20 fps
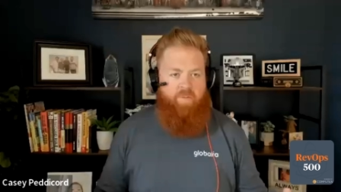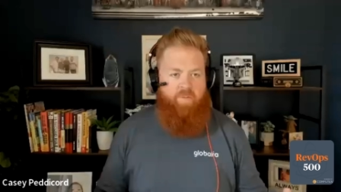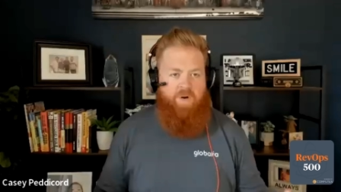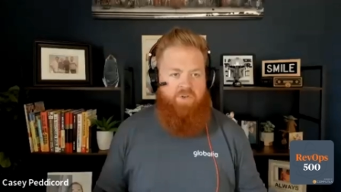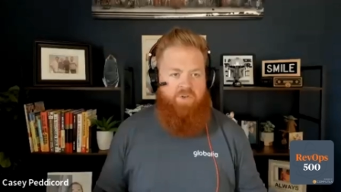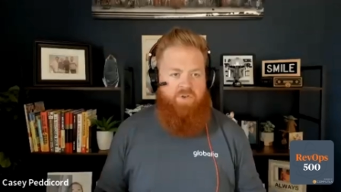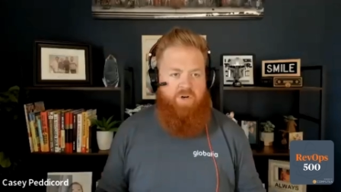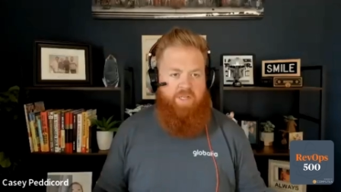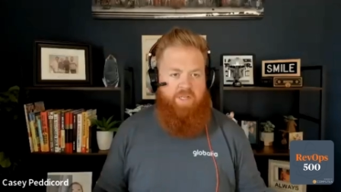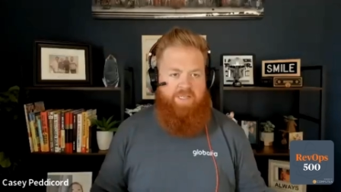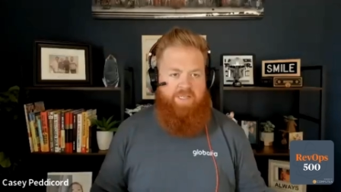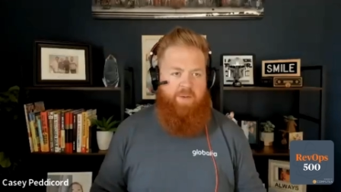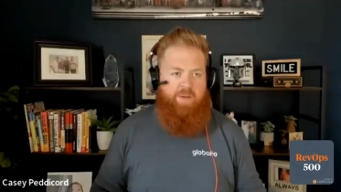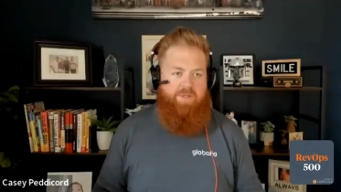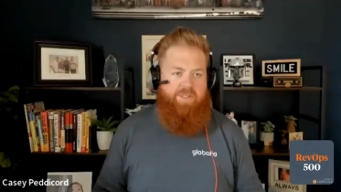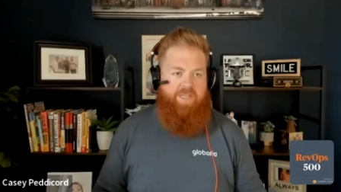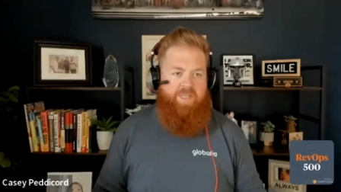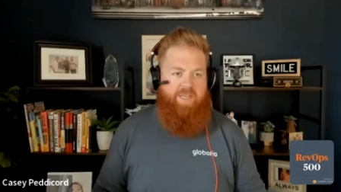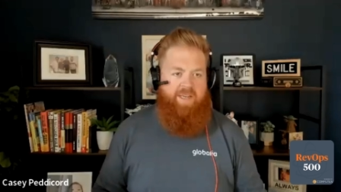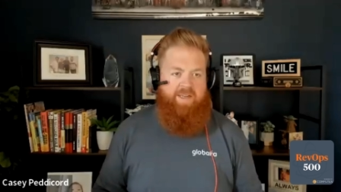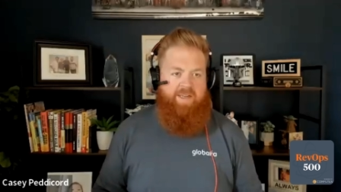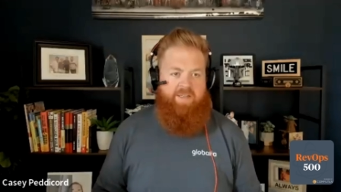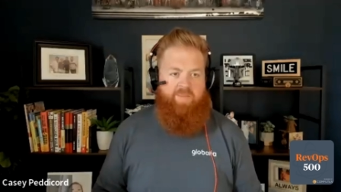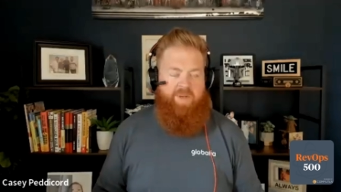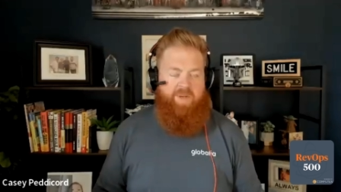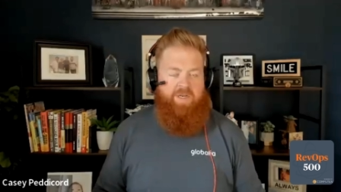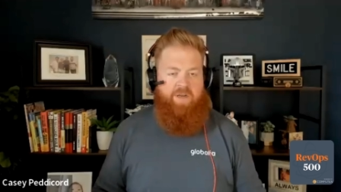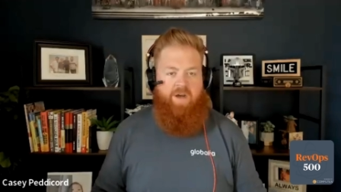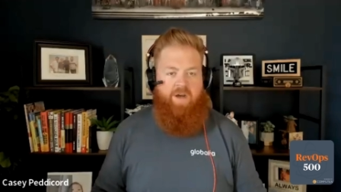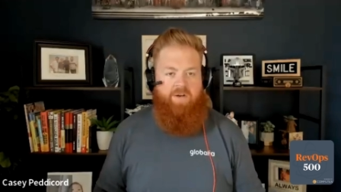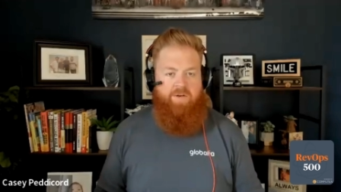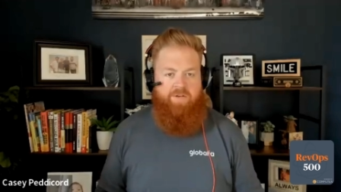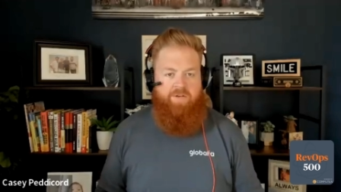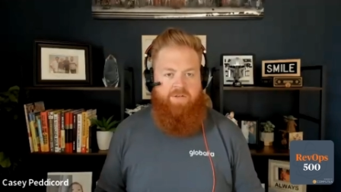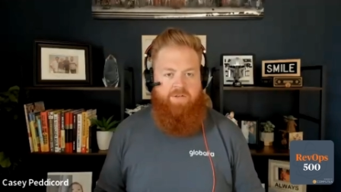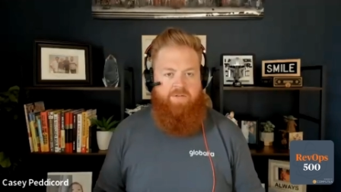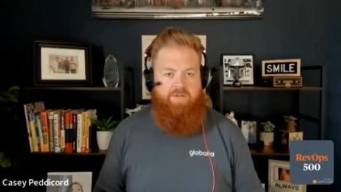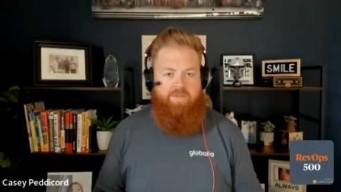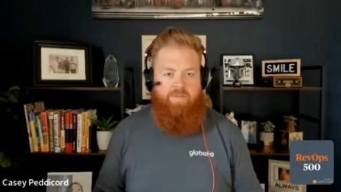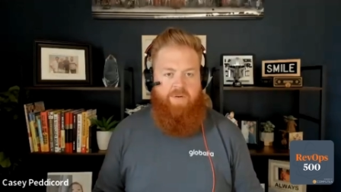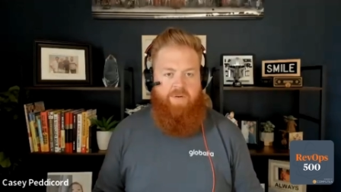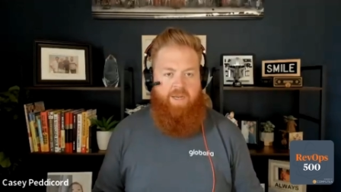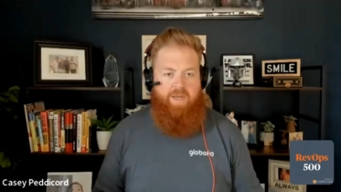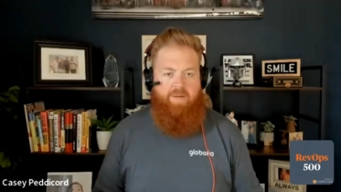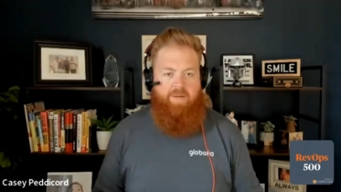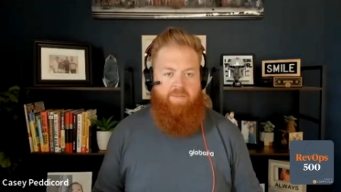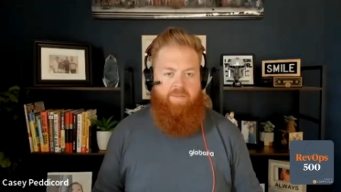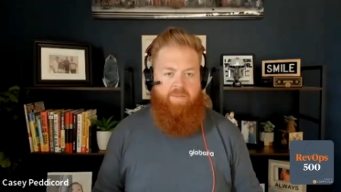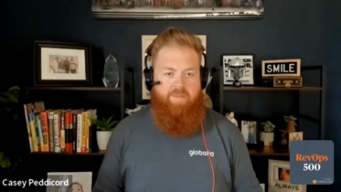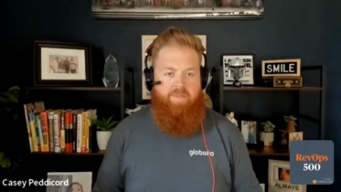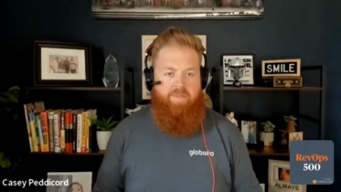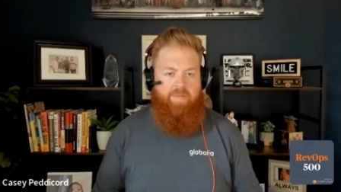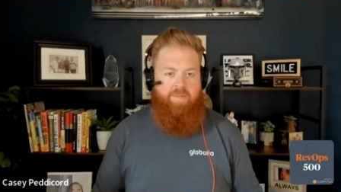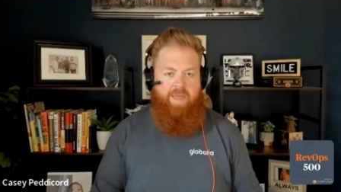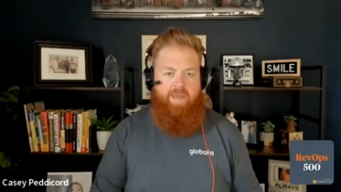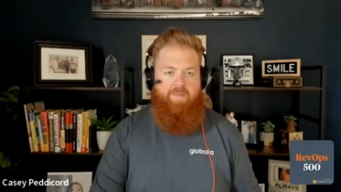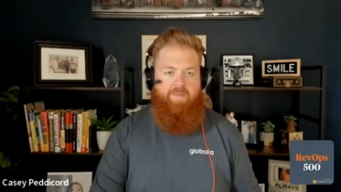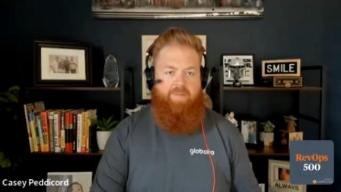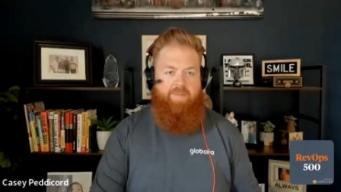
restaurants, I would say, is McDonald's, right? Like,